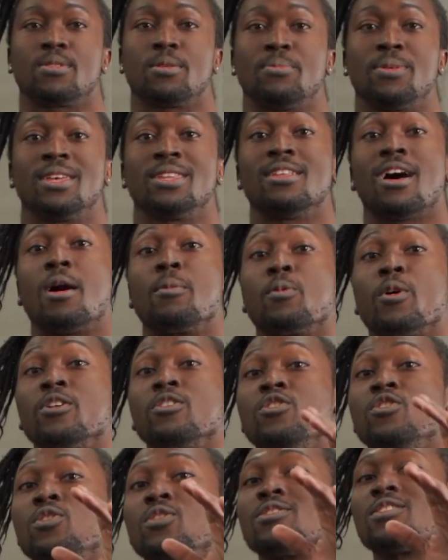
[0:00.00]
a bit. Now I'm going
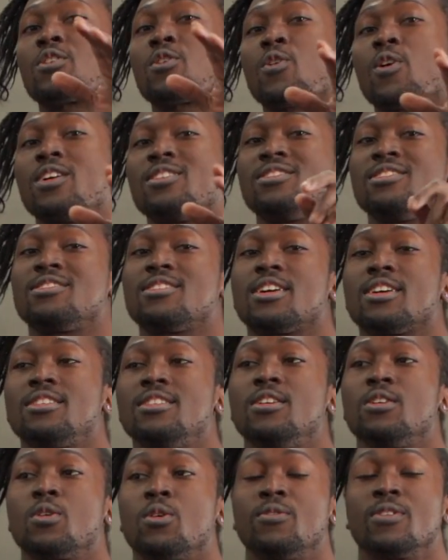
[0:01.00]
to use a crazy
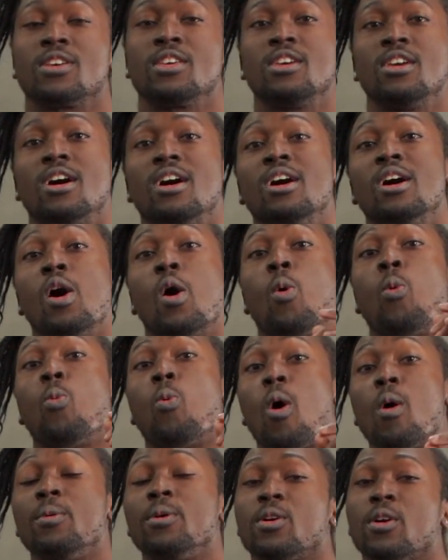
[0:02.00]
technique over here.
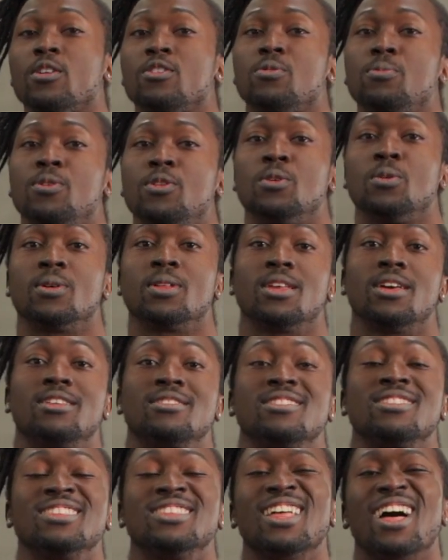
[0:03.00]
What we're going to be doing
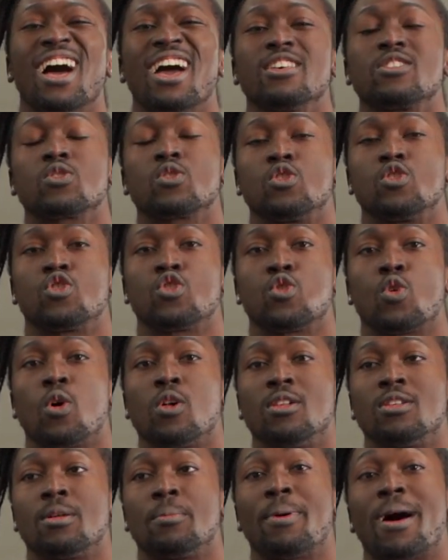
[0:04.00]
is a nice
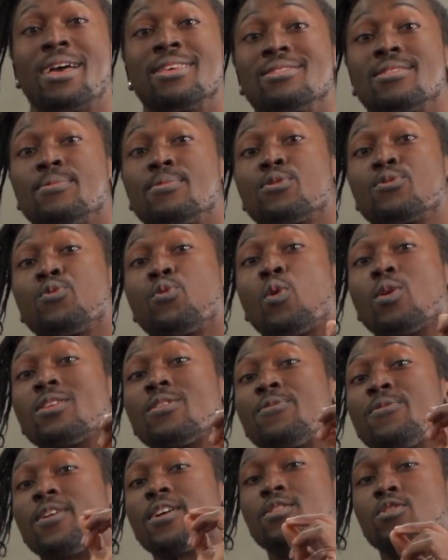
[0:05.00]
control on the biceps for the
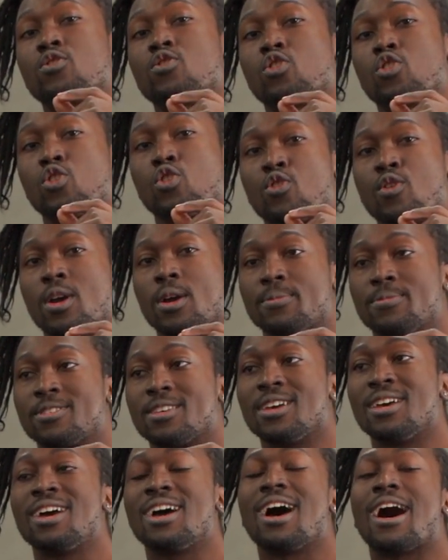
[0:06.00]
first 2 reps.
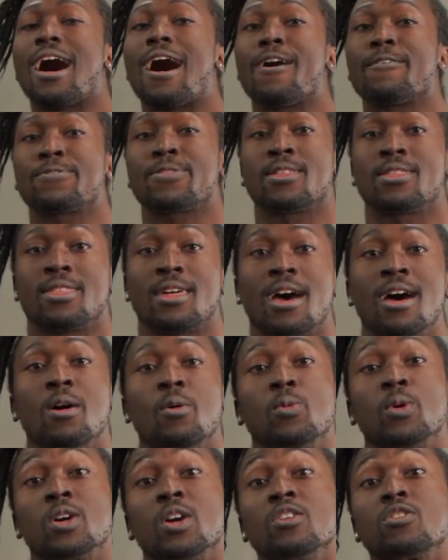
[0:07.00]
After that,
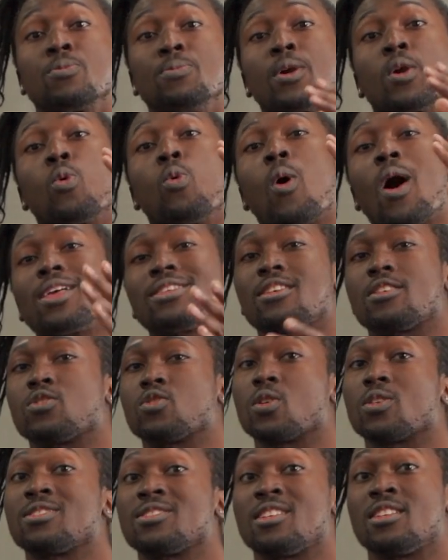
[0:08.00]
we're going to be quite
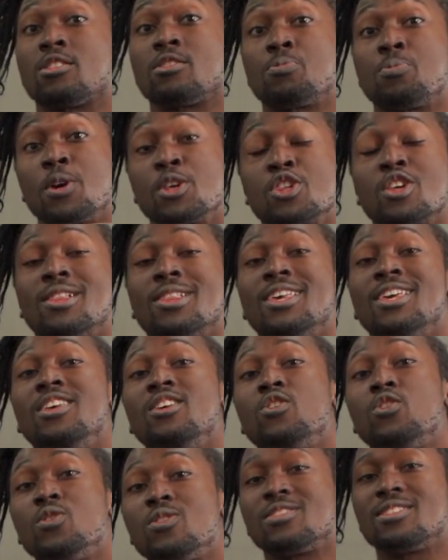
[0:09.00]
exhausted, especially
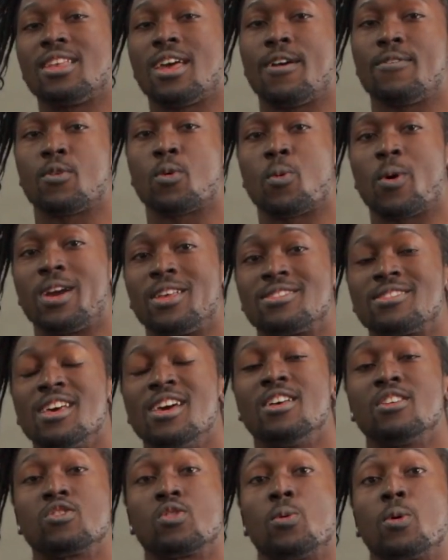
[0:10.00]
using heavy weights.
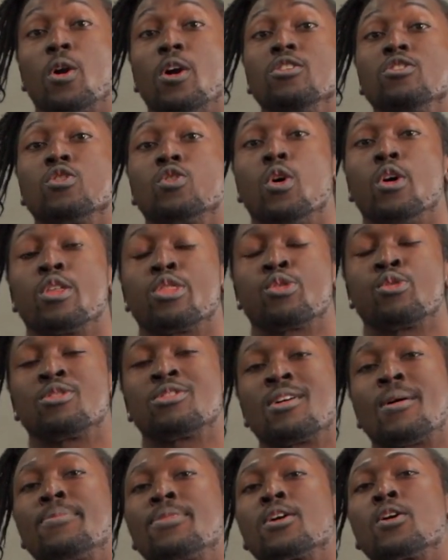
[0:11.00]
So we're going to go through
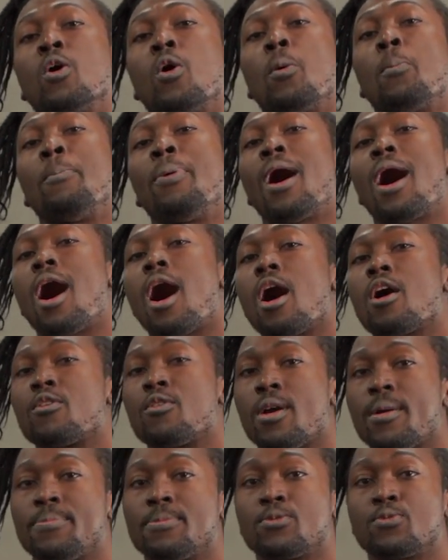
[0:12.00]
something called power
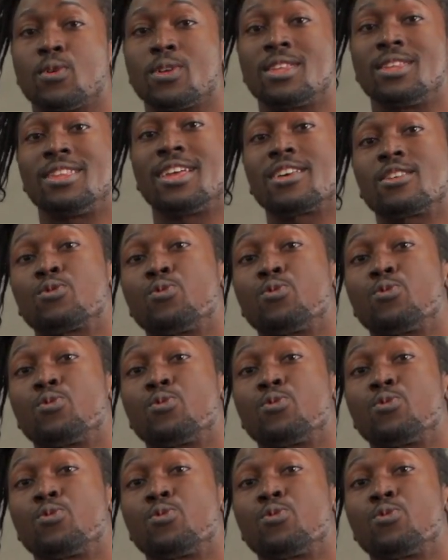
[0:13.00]
reps for the next